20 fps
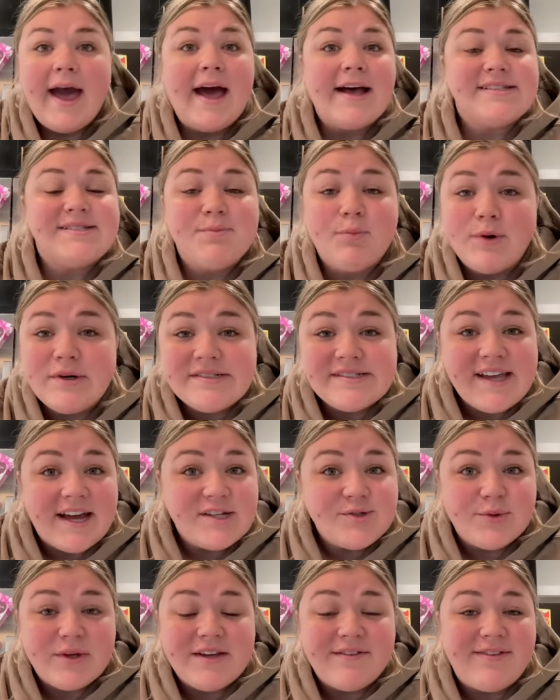has more
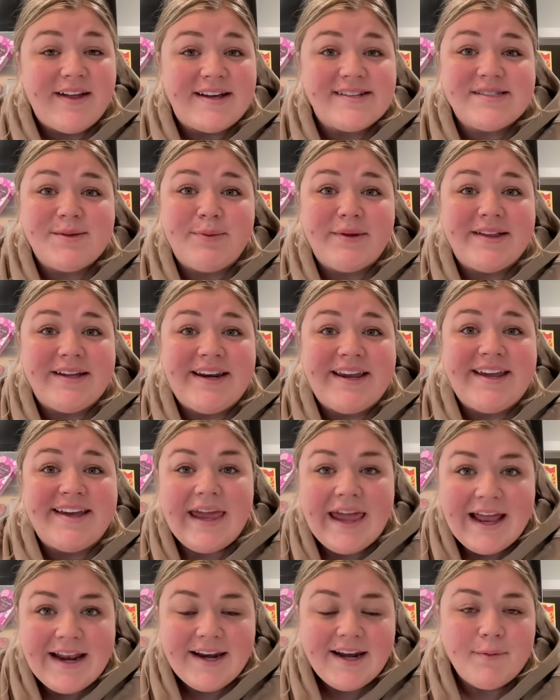scheduling flexibility,
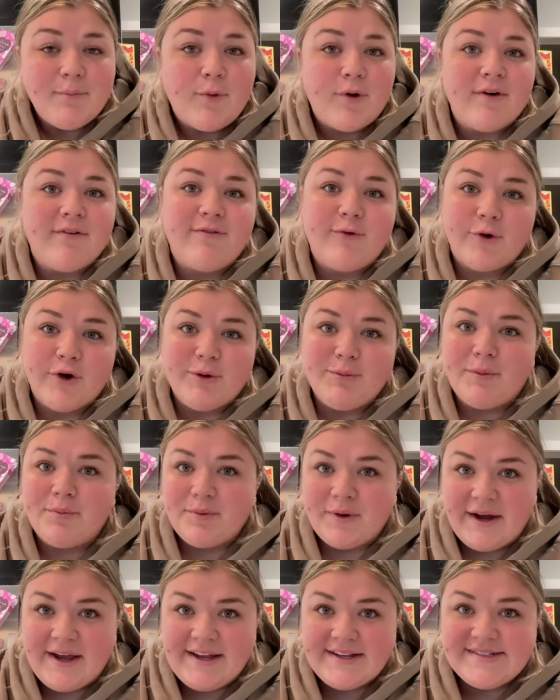and at a more affordable
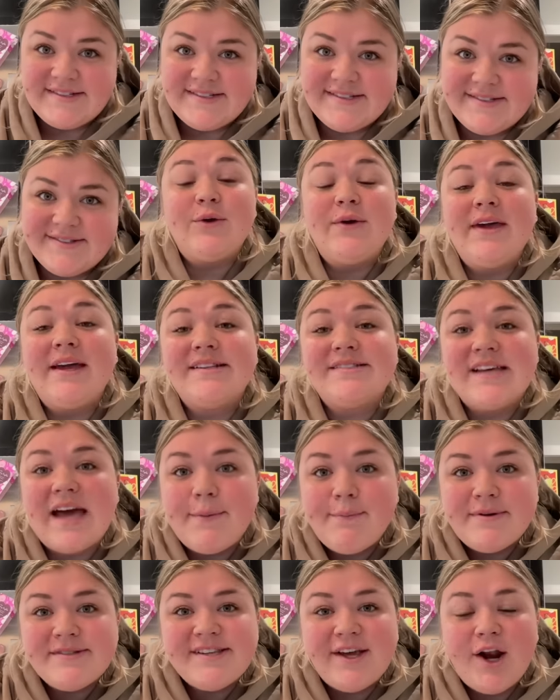price. You can get
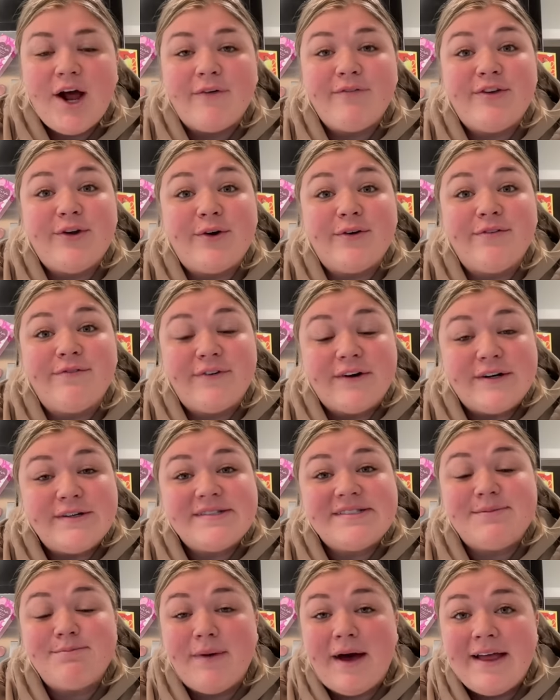10% off your
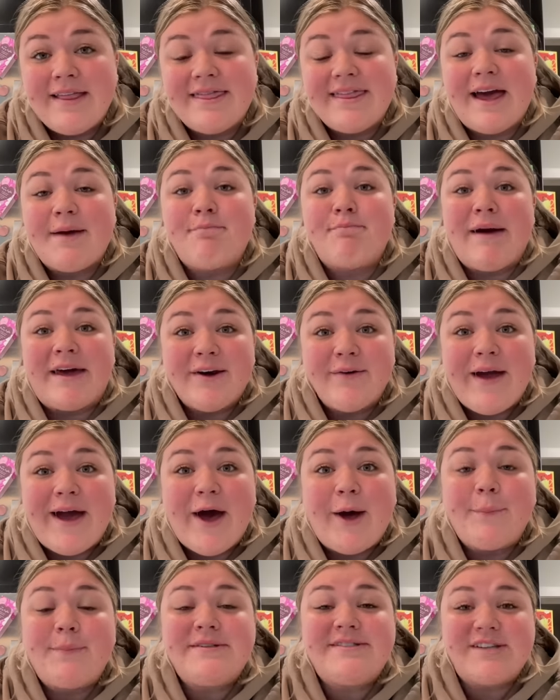first month at
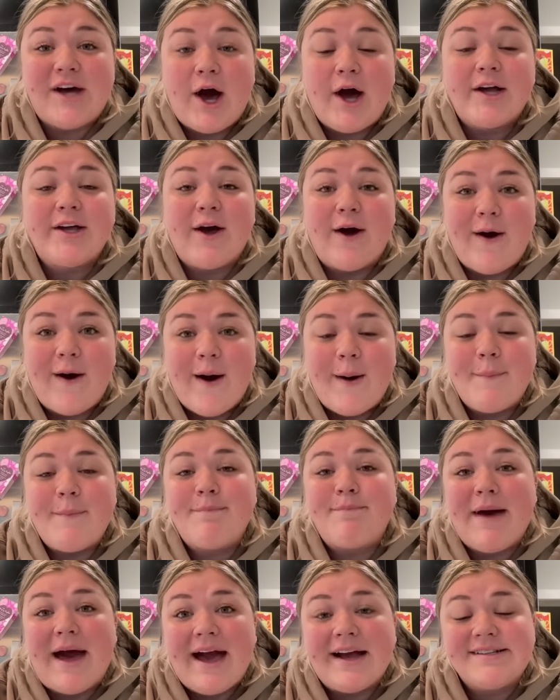
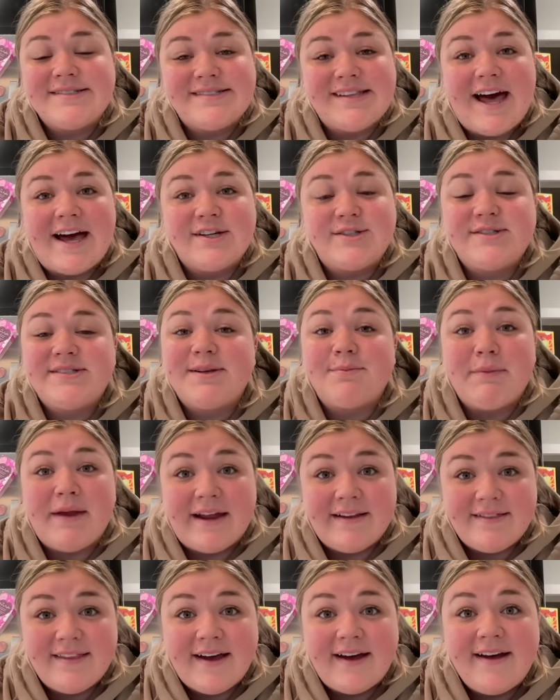
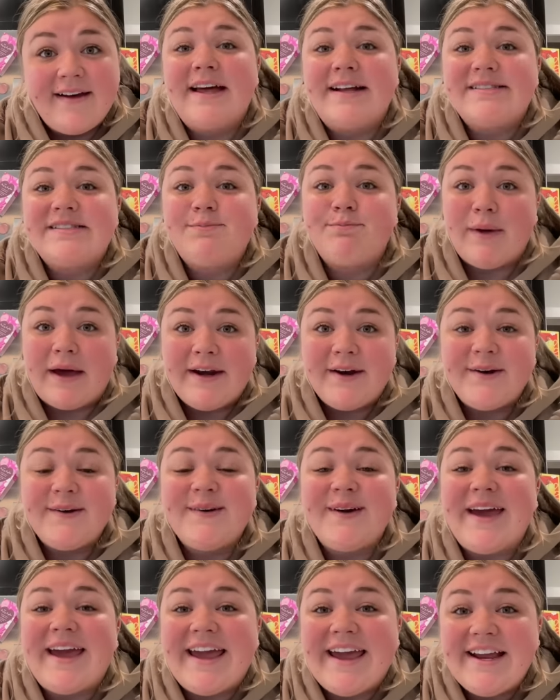betterhelp.com/Samantha. That's
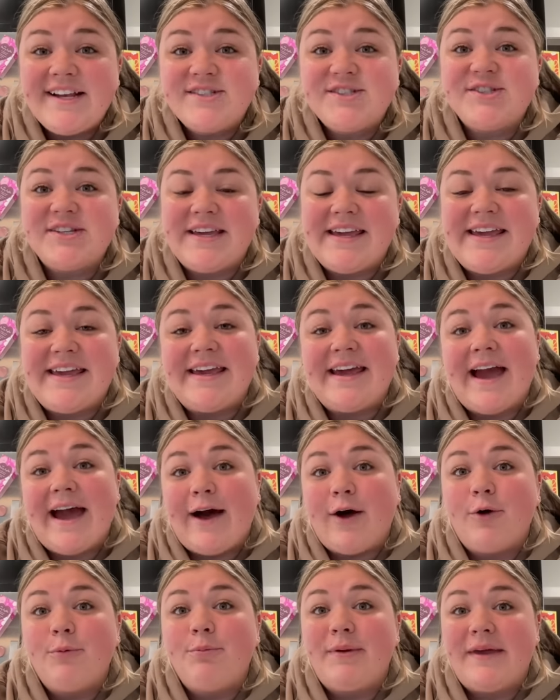
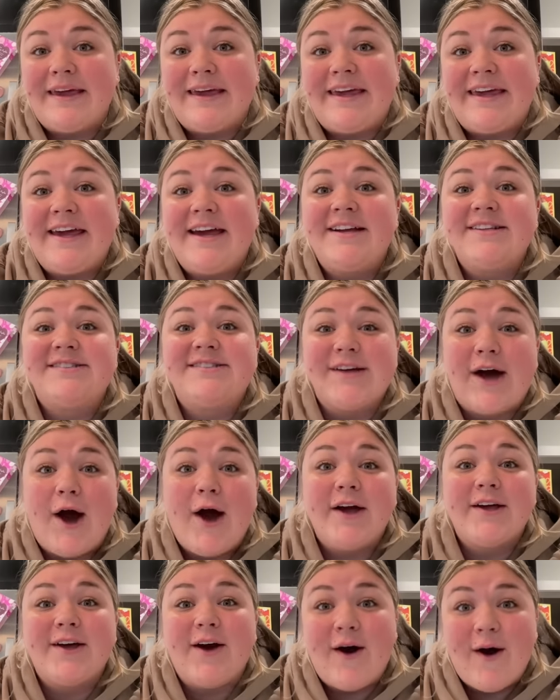
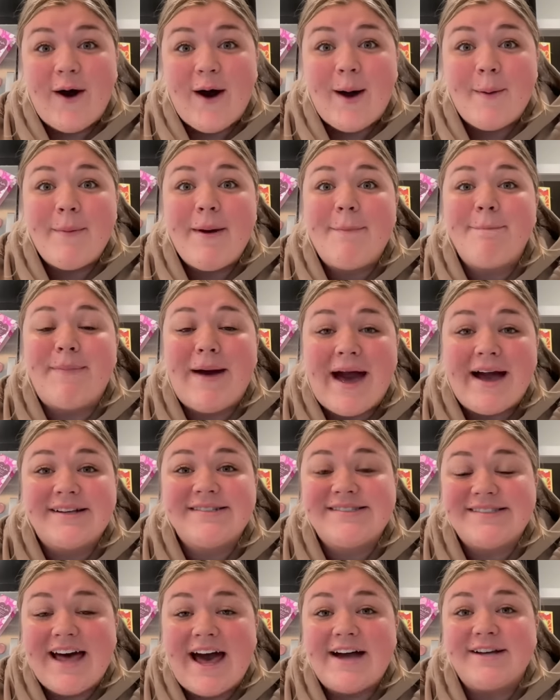
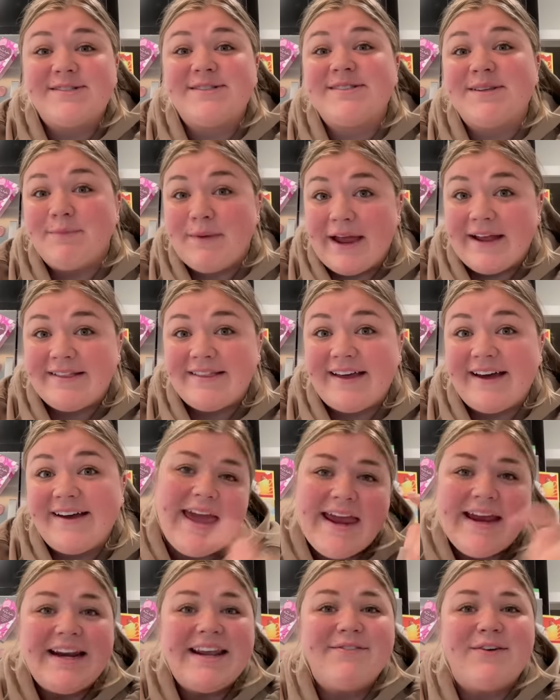betterhelp.com/Samantha.
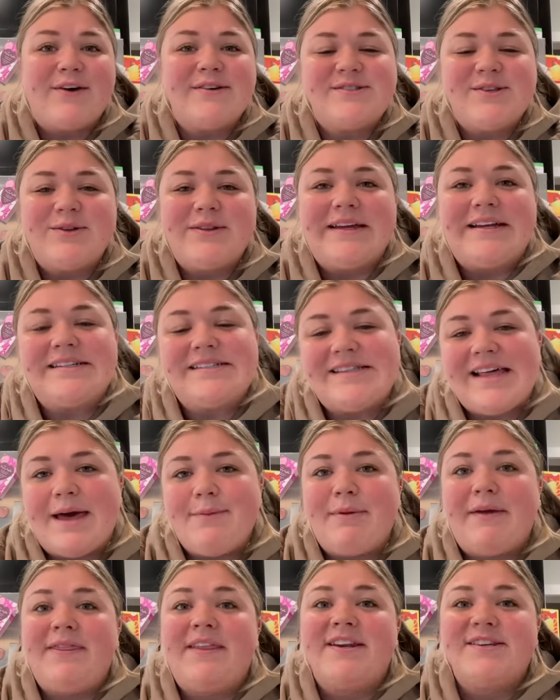And I've also linked
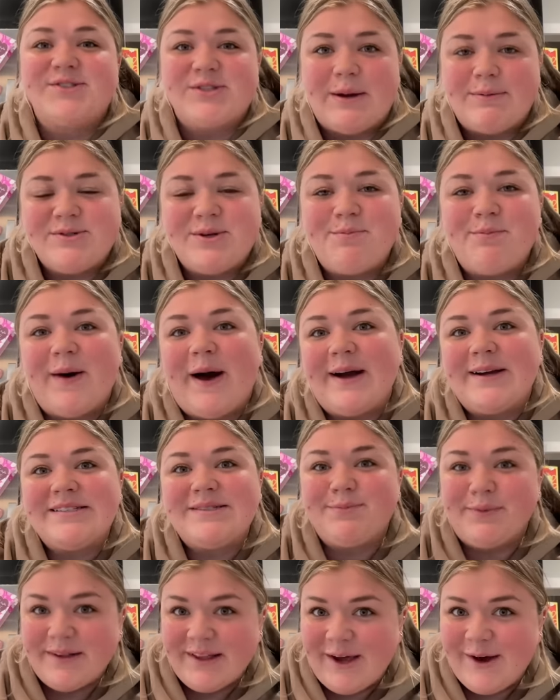them in the description box
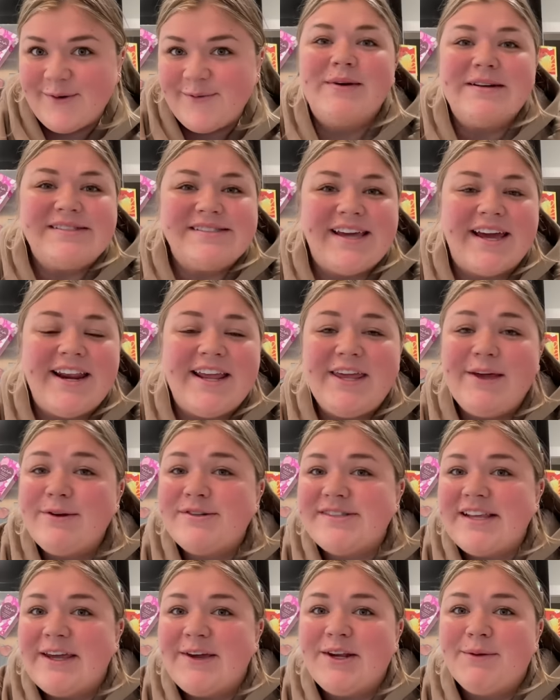below. Once again, a huge
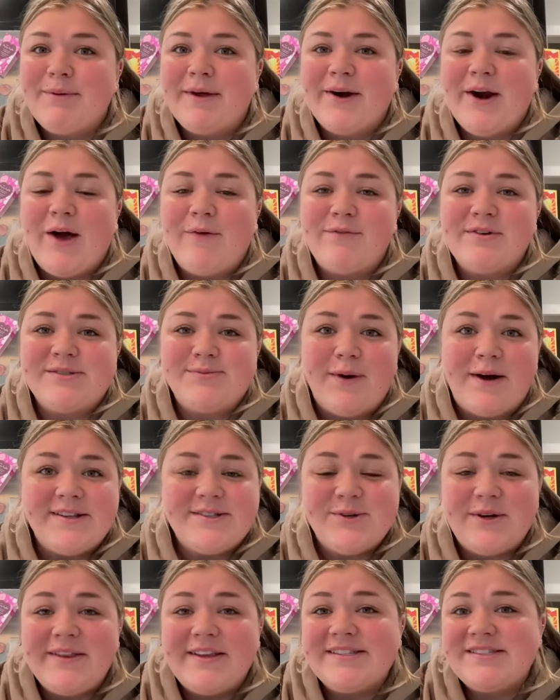thank you to BetterHelp for
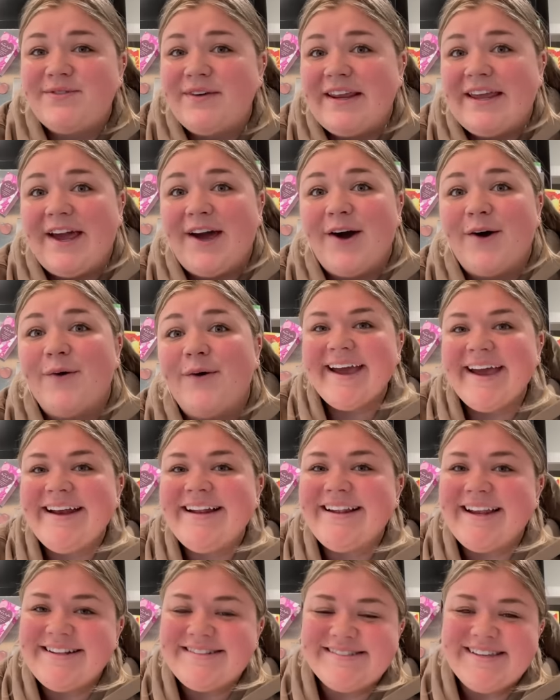sponsoring this video,
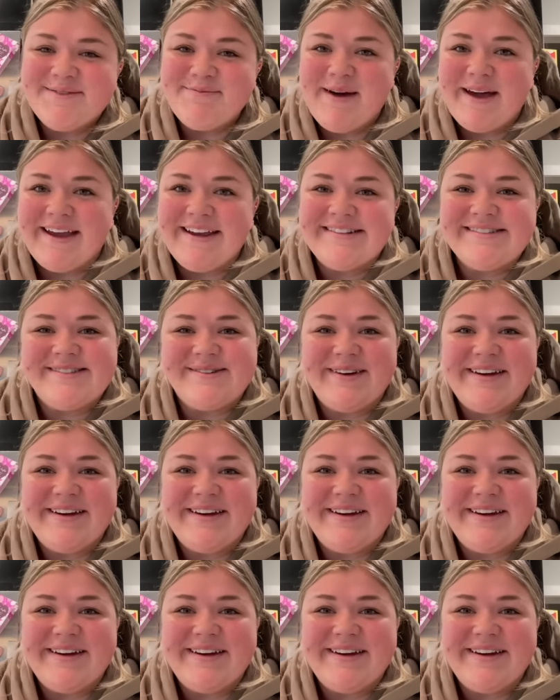and let's get back into